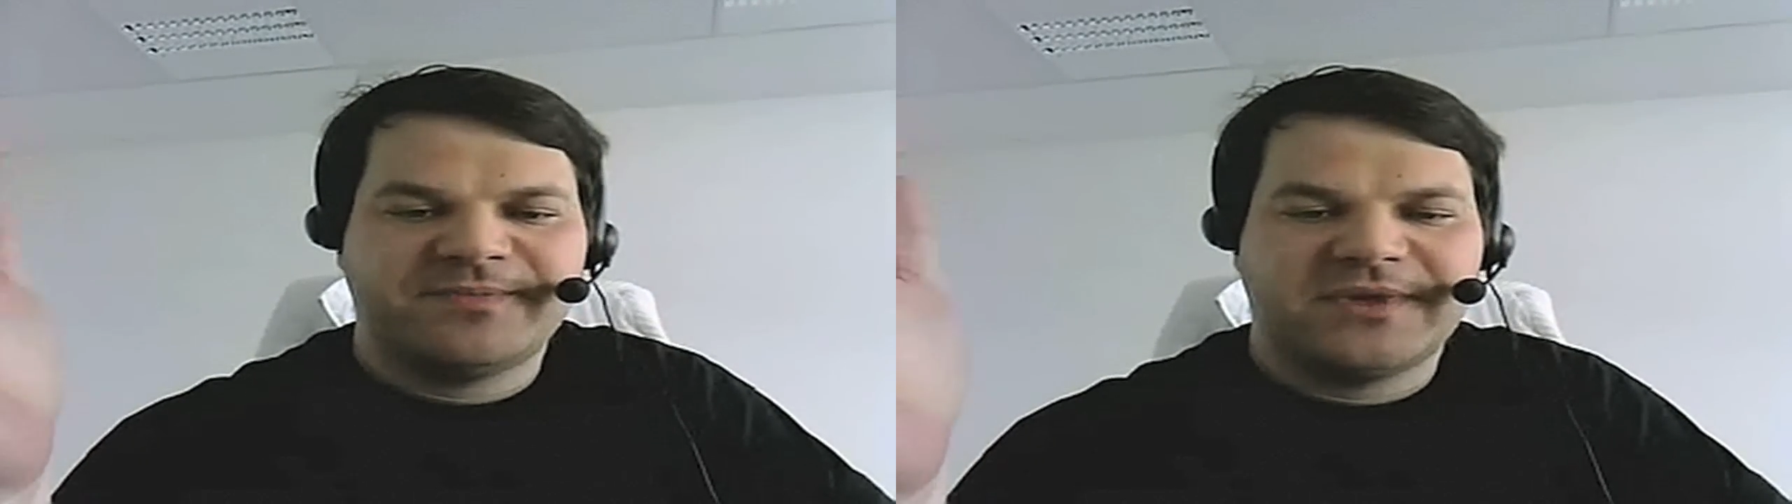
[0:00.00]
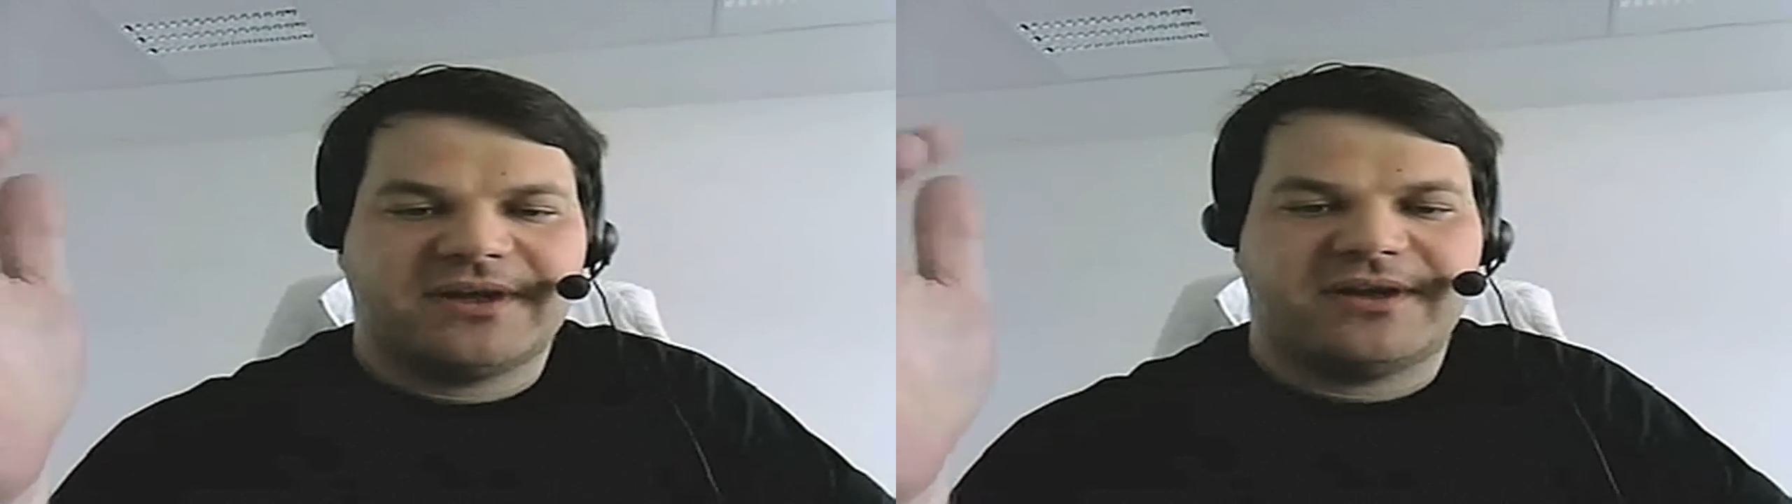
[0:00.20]

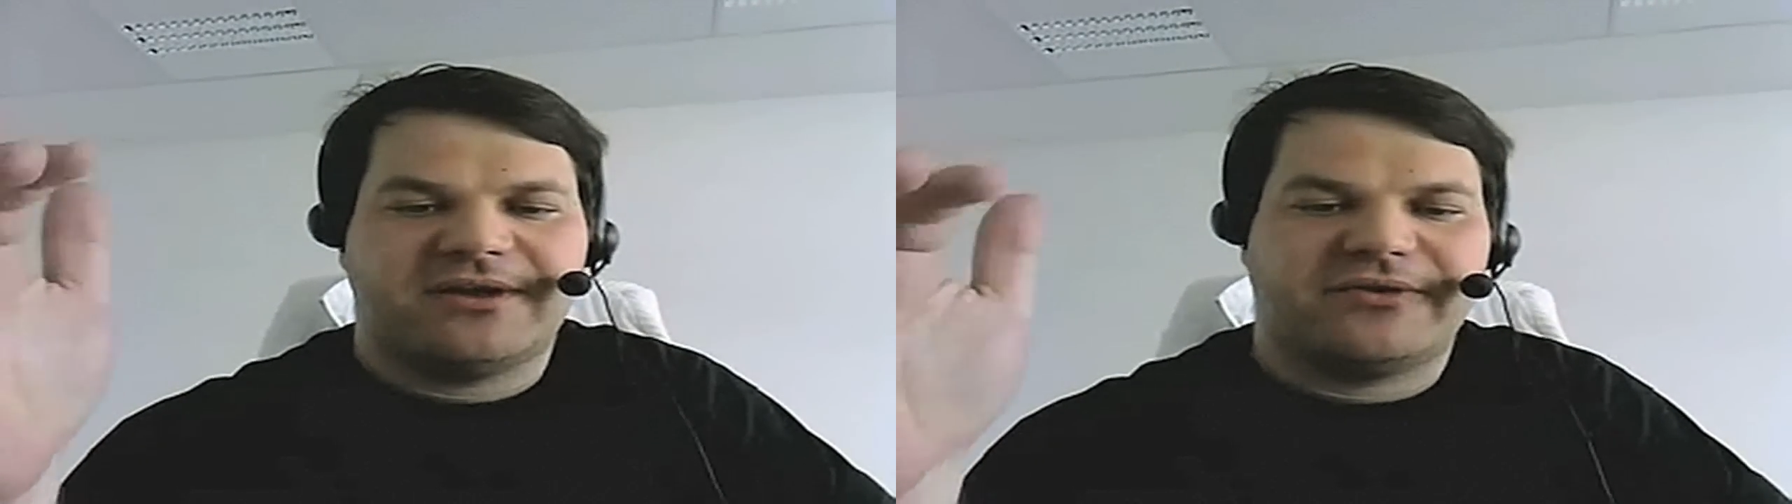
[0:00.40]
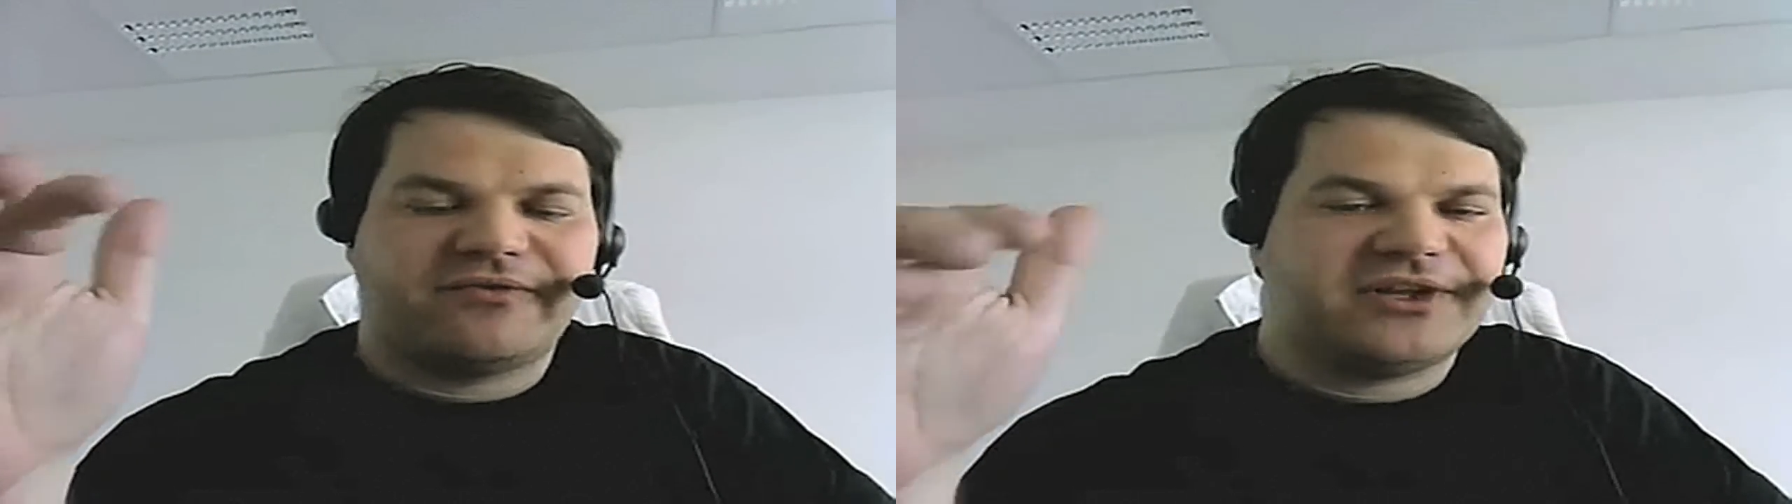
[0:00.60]

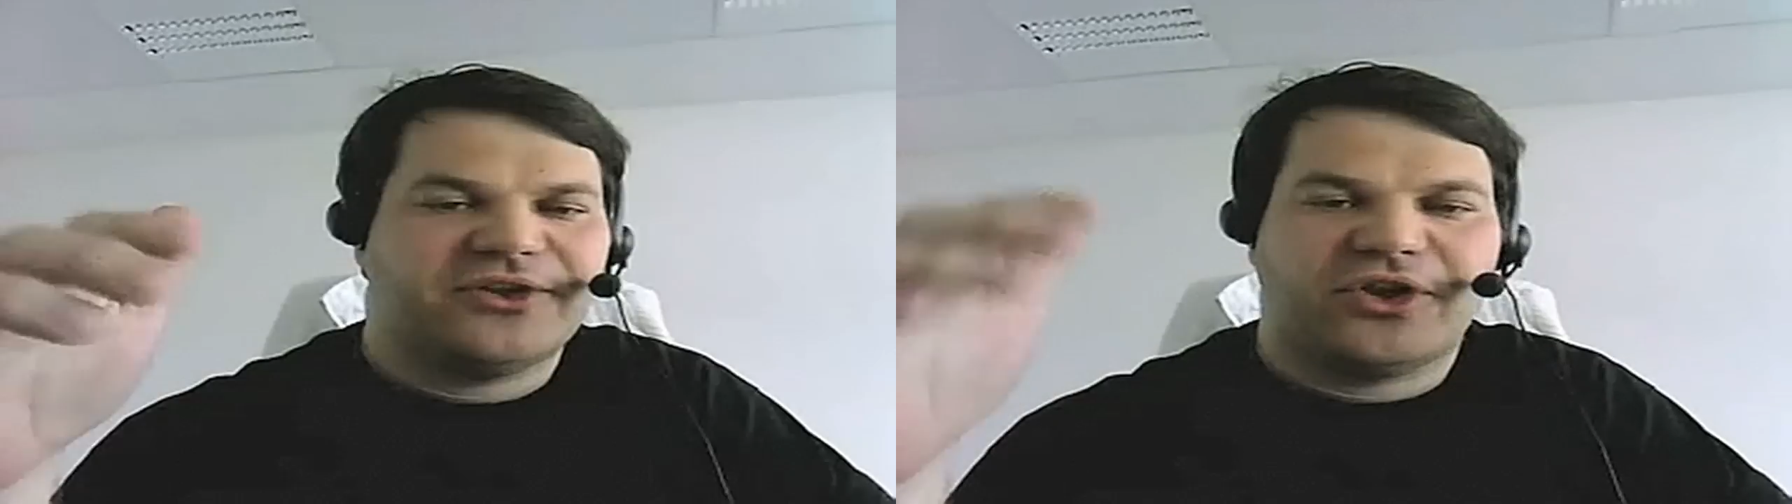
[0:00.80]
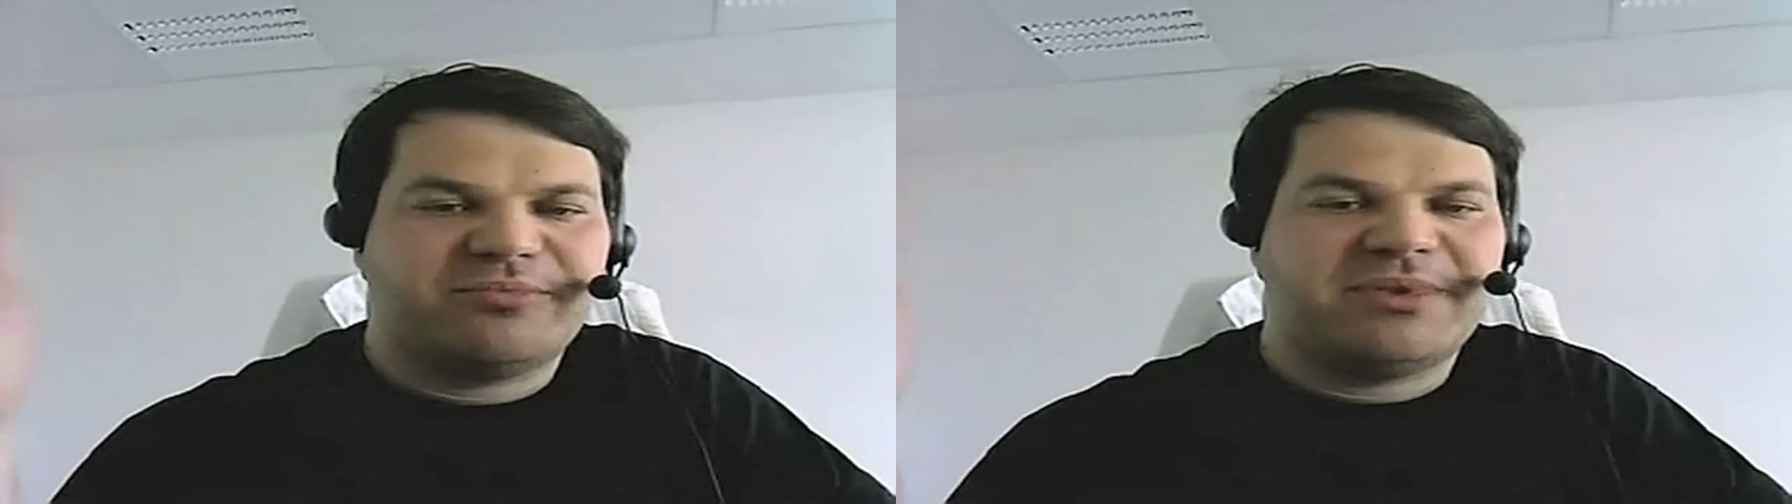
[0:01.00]
will
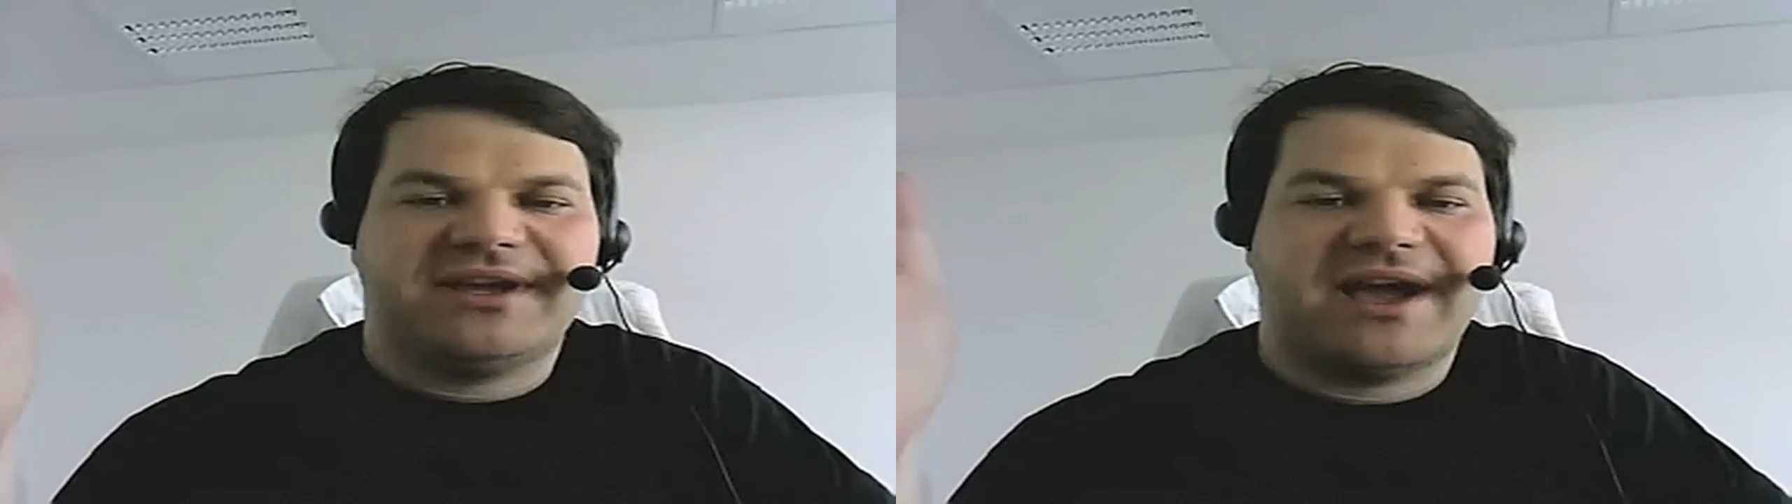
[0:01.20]
not be